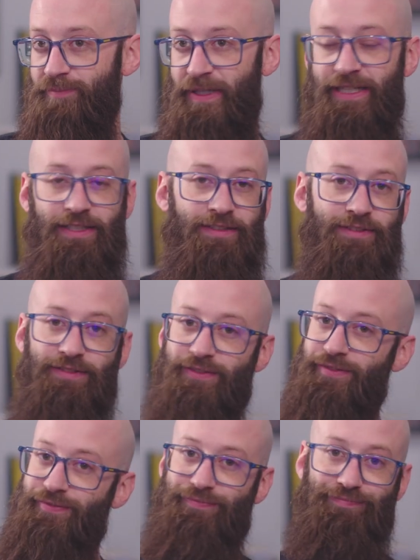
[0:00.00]

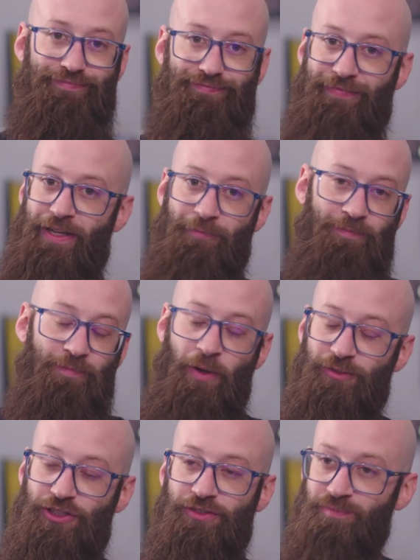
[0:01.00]
because,
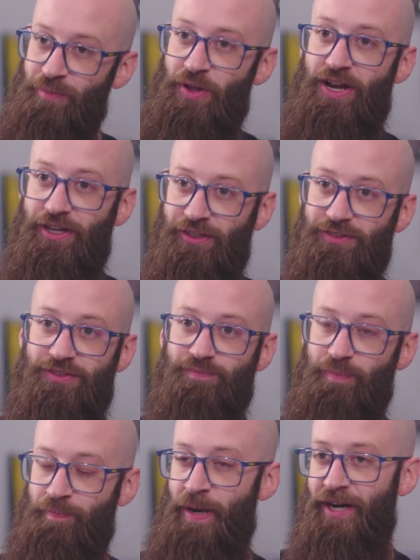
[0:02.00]
most millennials,
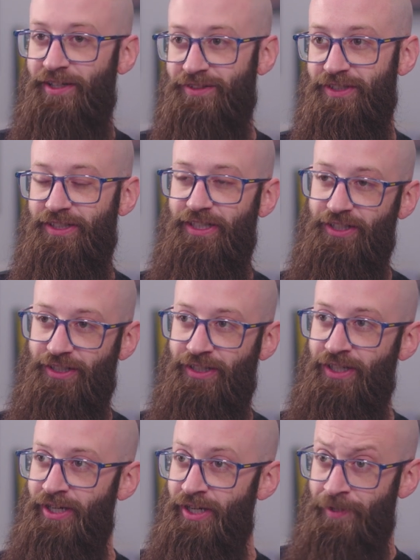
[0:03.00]
parents are
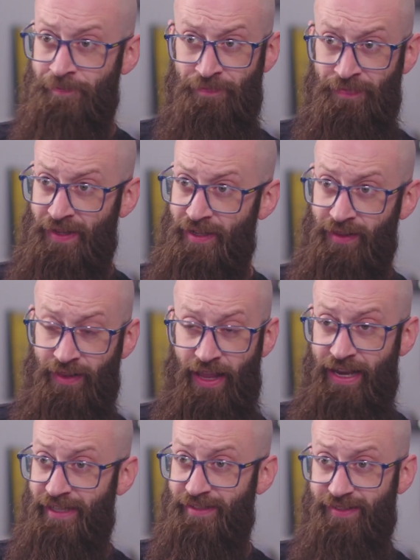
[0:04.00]
either
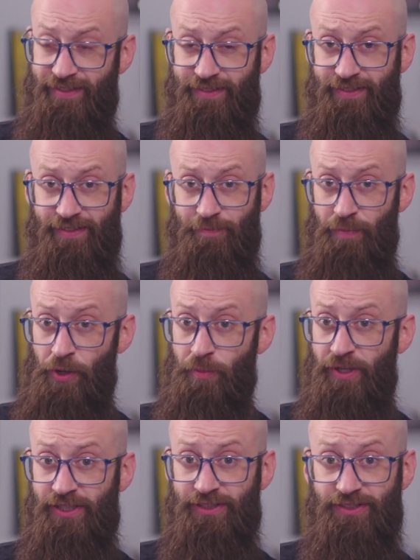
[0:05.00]
late
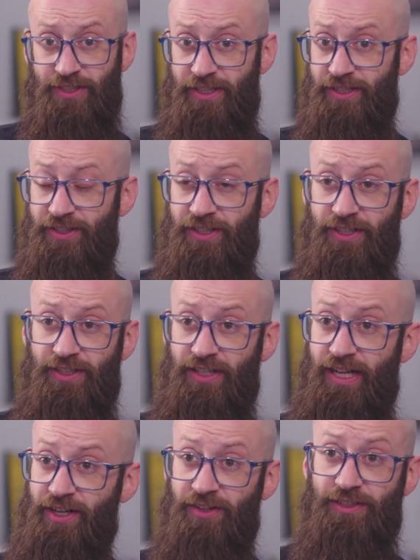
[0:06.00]
boomers or they're
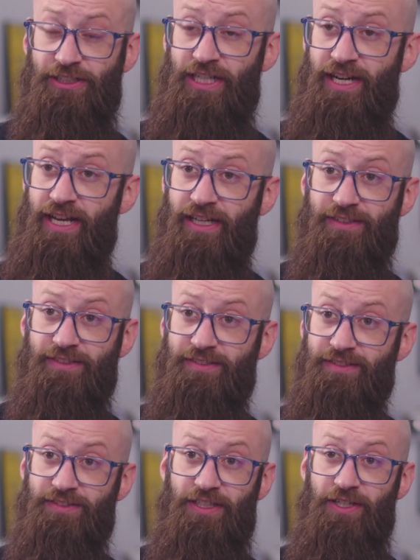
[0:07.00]
like early Gen
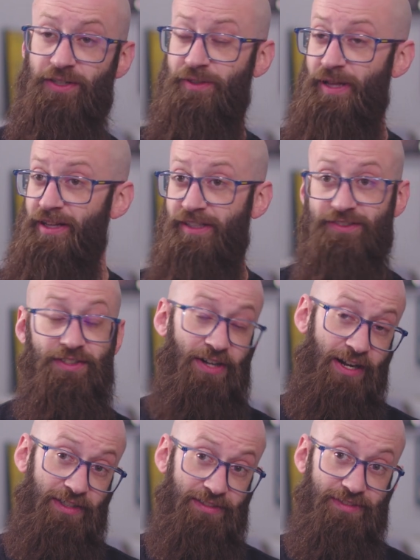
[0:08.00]
X. So they listen to
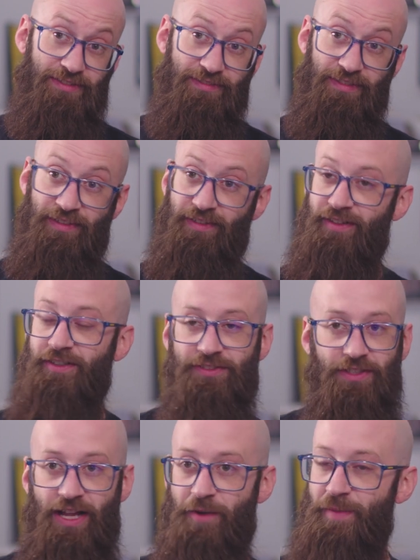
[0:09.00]
records. And there's
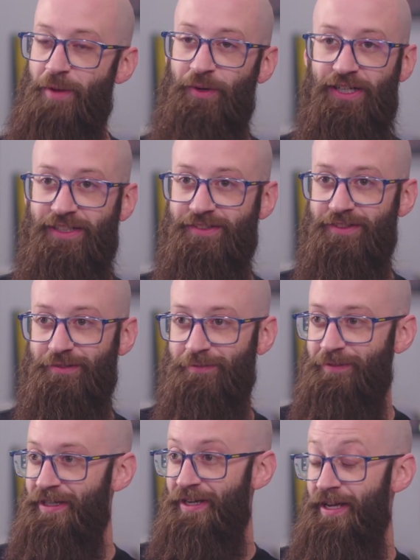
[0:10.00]
a lot of memories
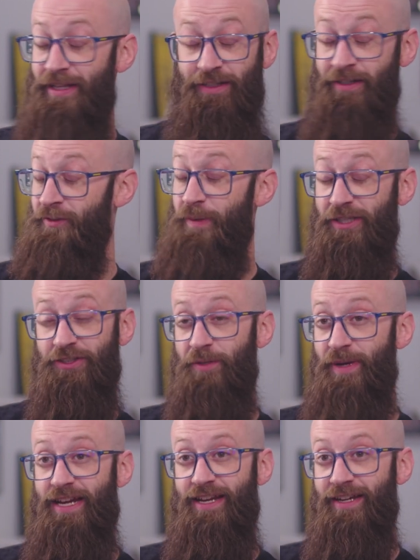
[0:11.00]
of, especially
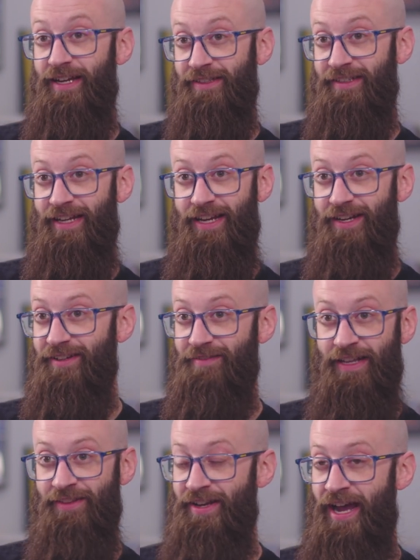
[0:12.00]
me as a kid
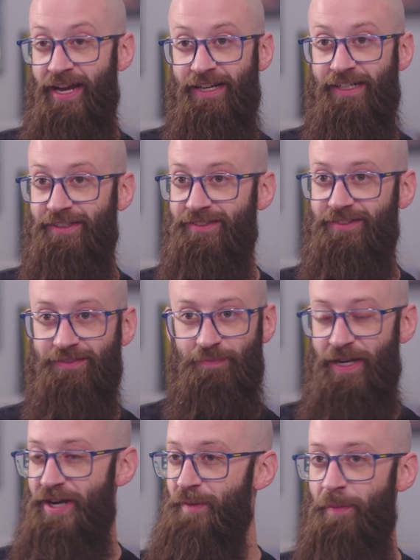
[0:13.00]
in the 90s,
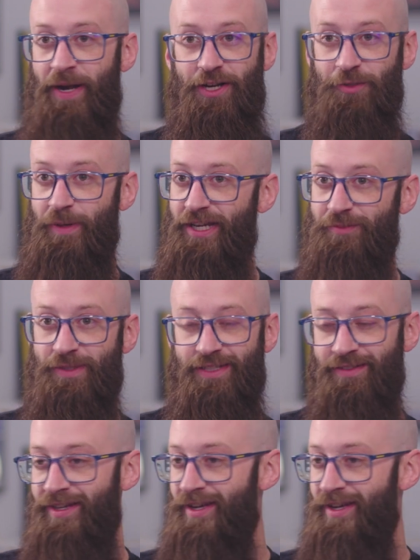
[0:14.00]
being in my parents' basement,